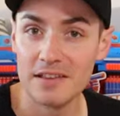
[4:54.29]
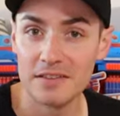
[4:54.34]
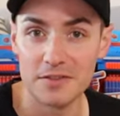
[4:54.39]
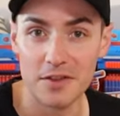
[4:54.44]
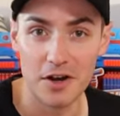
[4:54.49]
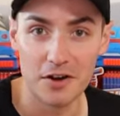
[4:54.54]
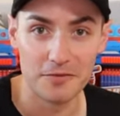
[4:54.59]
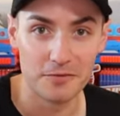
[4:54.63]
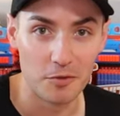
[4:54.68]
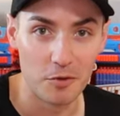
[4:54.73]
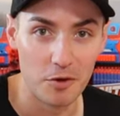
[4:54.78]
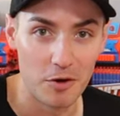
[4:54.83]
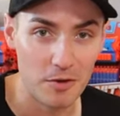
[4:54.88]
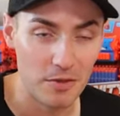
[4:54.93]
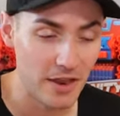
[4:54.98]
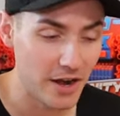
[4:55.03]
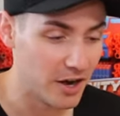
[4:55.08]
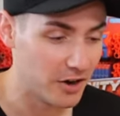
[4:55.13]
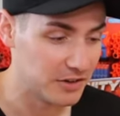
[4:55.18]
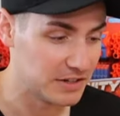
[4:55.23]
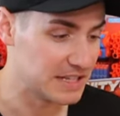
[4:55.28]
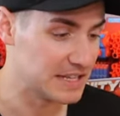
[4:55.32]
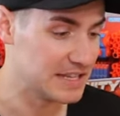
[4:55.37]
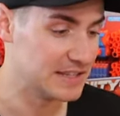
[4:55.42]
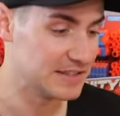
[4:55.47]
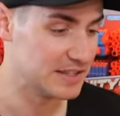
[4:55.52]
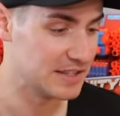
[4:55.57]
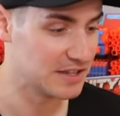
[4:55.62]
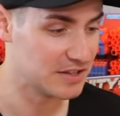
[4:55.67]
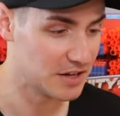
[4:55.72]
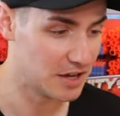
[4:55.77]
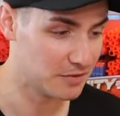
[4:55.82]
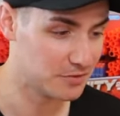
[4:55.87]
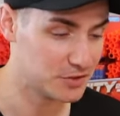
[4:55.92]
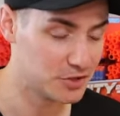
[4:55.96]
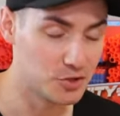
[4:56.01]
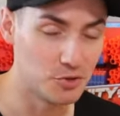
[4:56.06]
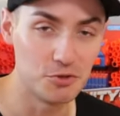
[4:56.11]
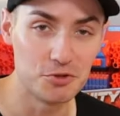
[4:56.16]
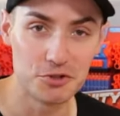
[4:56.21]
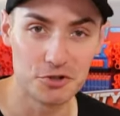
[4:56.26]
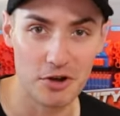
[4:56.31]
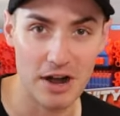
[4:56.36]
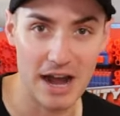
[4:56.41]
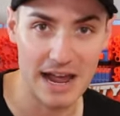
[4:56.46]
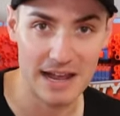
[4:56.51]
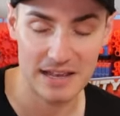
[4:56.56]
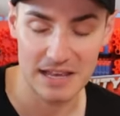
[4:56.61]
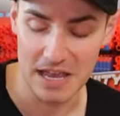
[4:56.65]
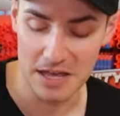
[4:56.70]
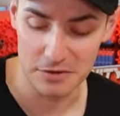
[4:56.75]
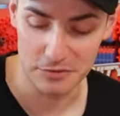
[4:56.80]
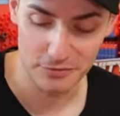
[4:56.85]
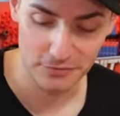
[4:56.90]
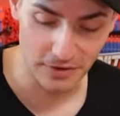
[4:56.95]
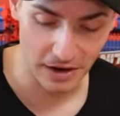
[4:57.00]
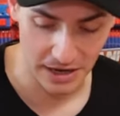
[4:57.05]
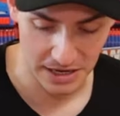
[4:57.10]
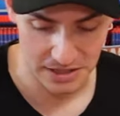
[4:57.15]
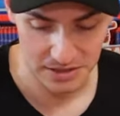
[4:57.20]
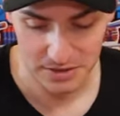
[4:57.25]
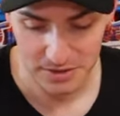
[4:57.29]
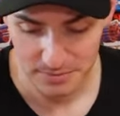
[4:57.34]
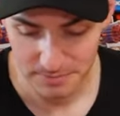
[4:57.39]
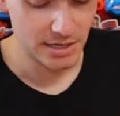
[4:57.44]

therefore they're easy enough to track and find.